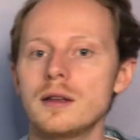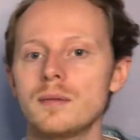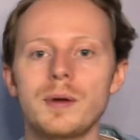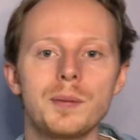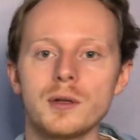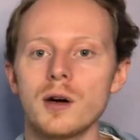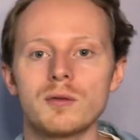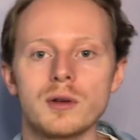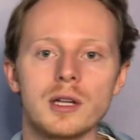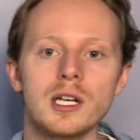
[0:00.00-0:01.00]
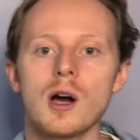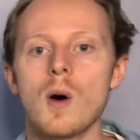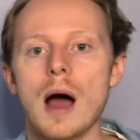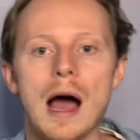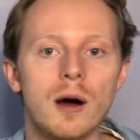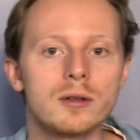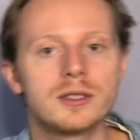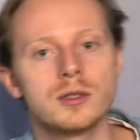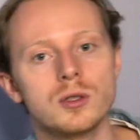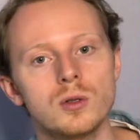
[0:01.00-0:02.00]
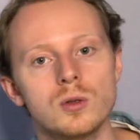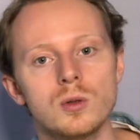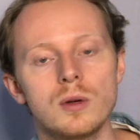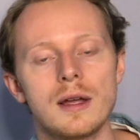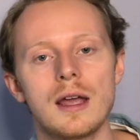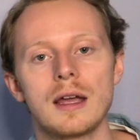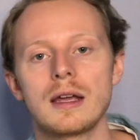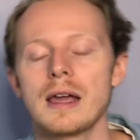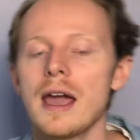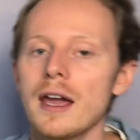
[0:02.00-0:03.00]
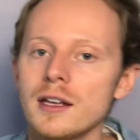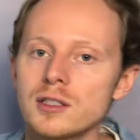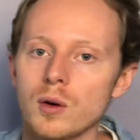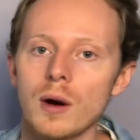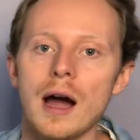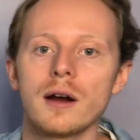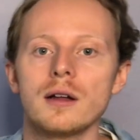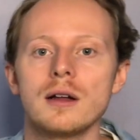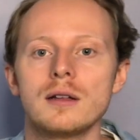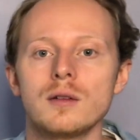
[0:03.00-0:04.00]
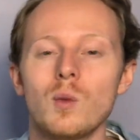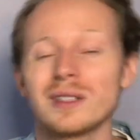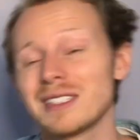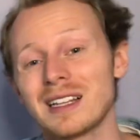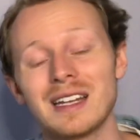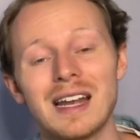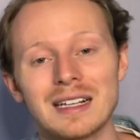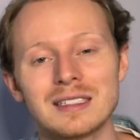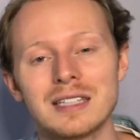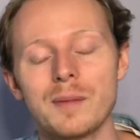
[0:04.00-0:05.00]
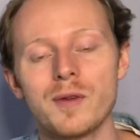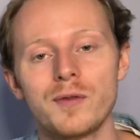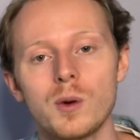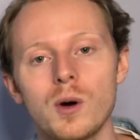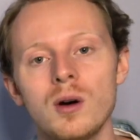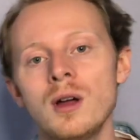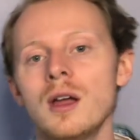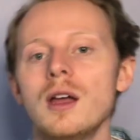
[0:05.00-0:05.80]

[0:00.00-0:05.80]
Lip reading: People don't really know how to engage or what's like the next step, if you will.